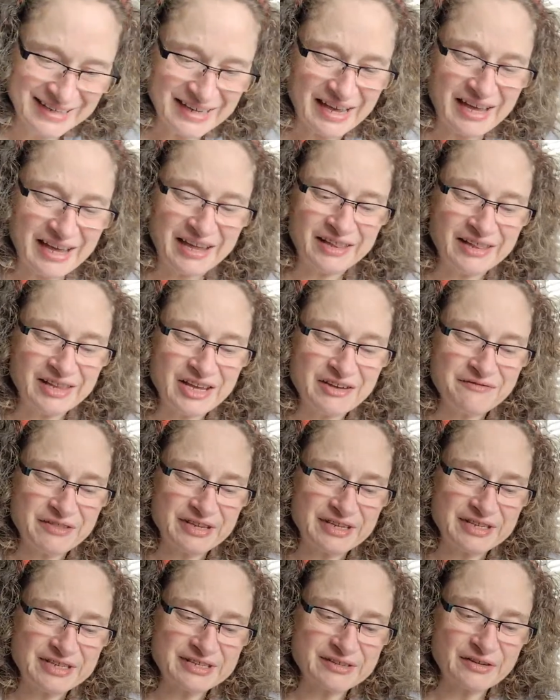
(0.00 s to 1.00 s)
I love
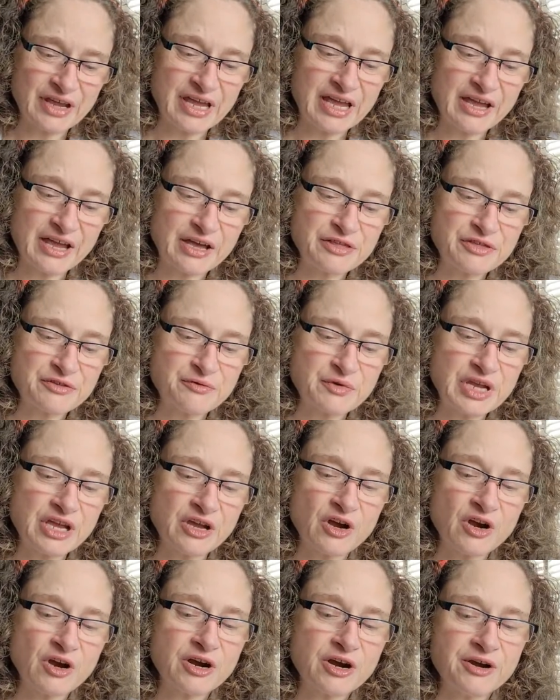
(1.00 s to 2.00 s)
this. Okay, I got 3
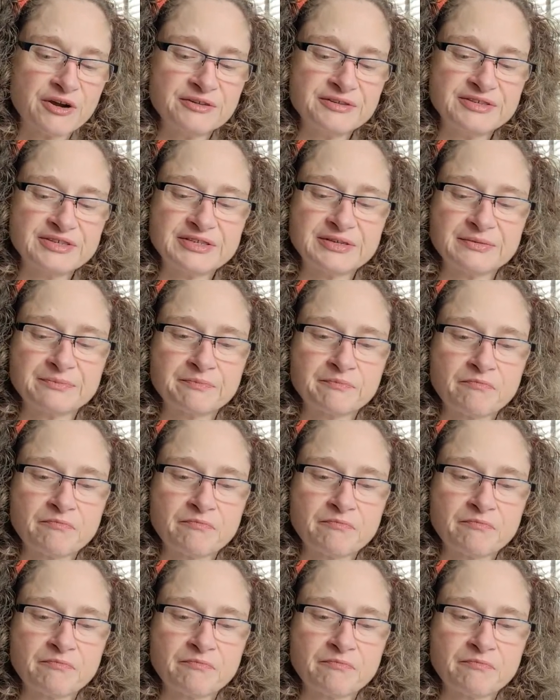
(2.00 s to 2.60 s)
cards.